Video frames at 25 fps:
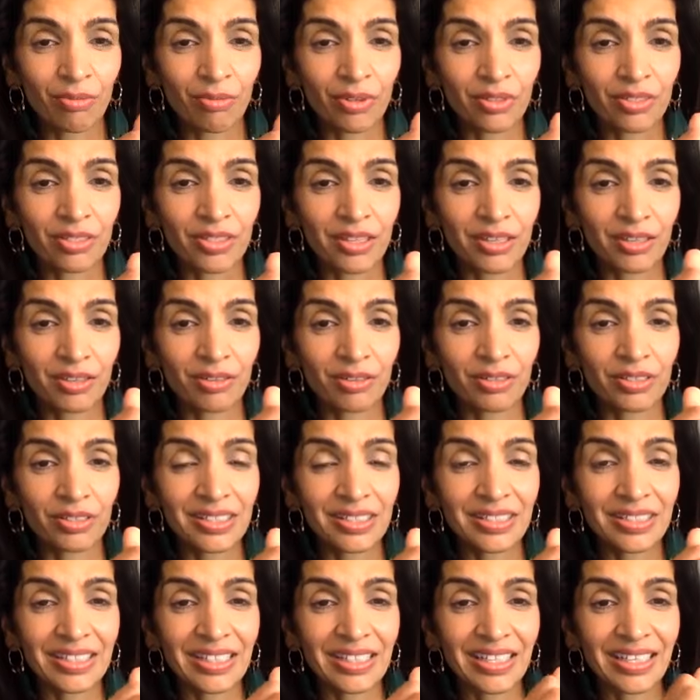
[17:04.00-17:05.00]
the
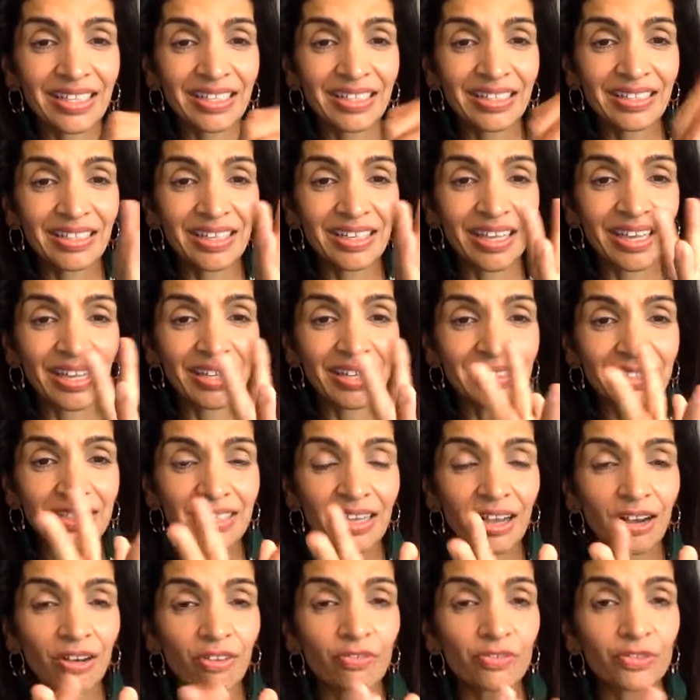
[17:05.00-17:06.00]
seed
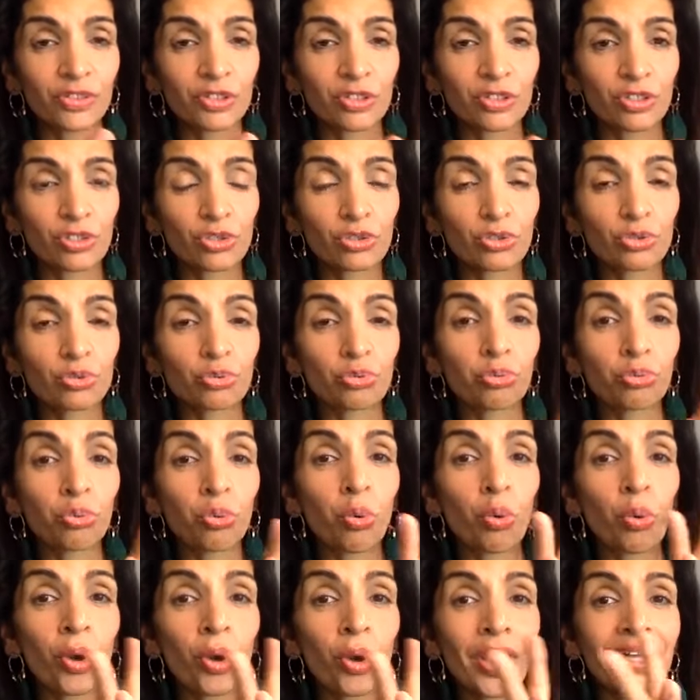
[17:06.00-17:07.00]
itself
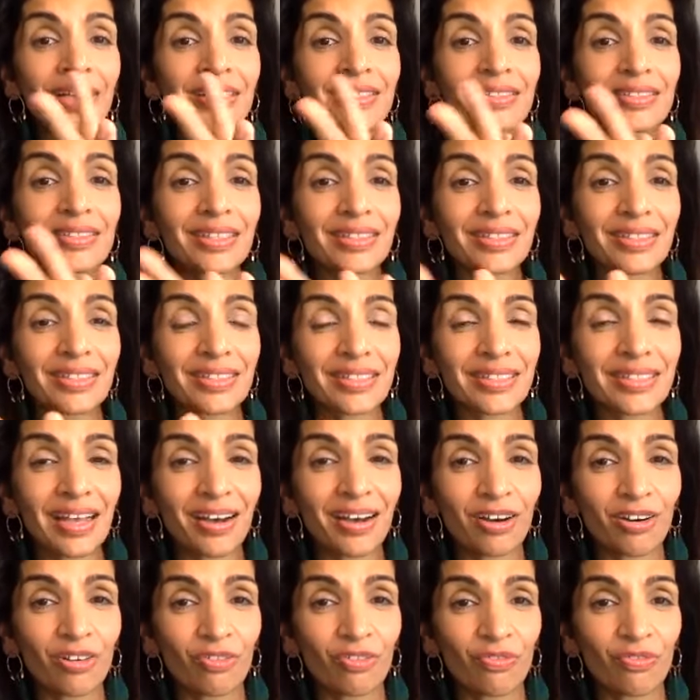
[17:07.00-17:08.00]
destroys
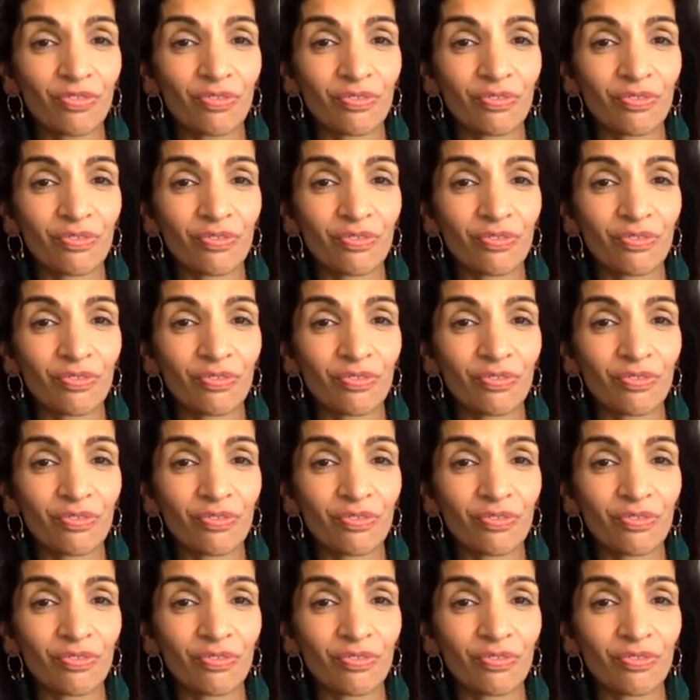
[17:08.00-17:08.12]
itself